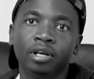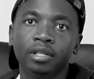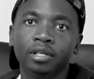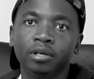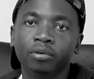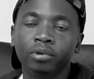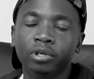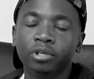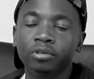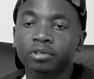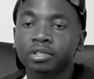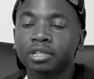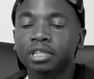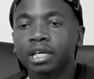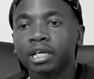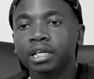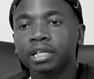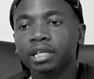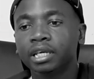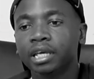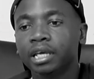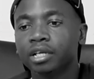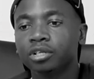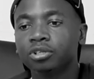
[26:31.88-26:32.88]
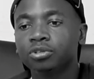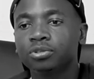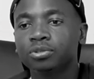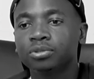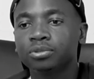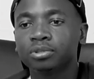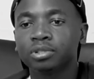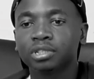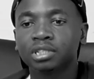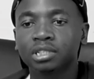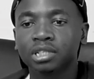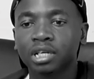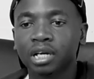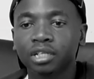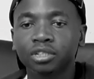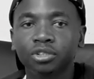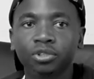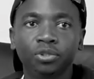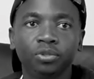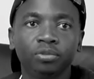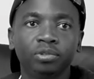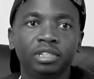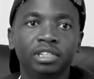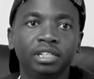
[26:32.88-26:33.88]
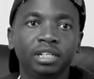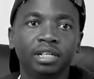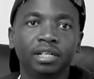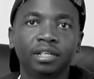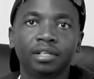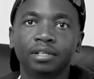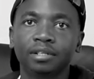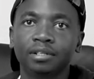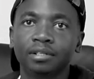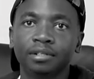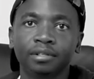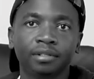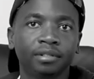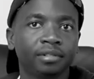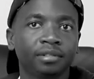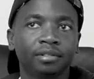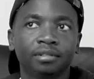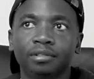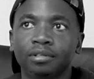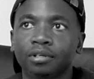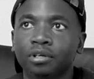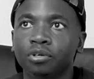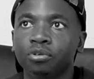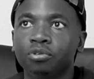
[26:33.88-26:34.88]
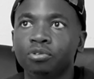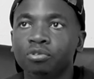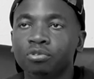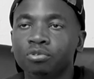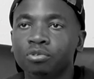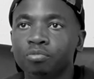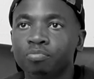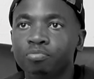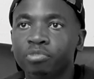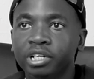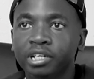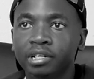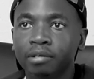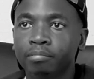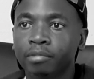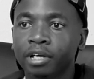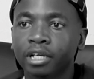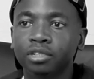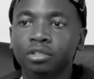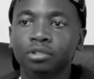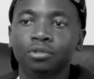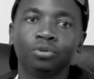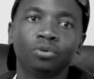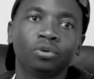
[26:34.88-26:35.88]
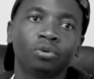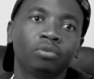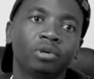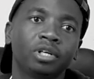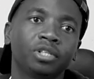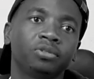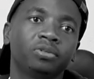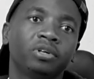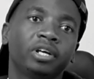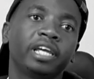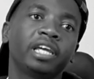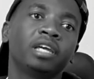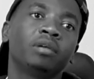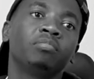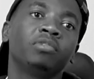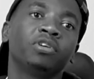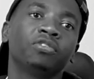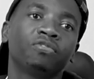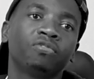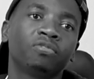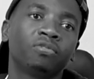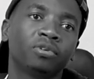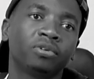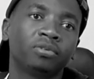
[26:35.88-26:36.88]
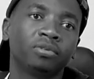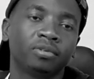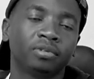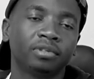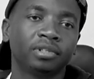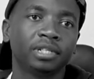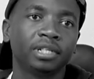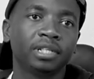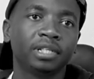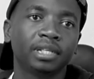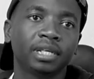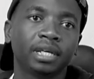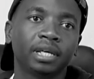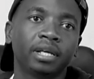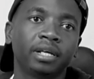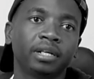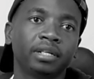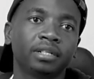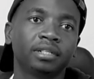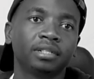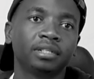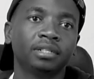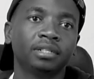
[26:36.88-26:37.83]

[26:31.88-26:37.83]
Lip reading: And then when you then get to start shooting, you pretty much know what you're aiming for in the end.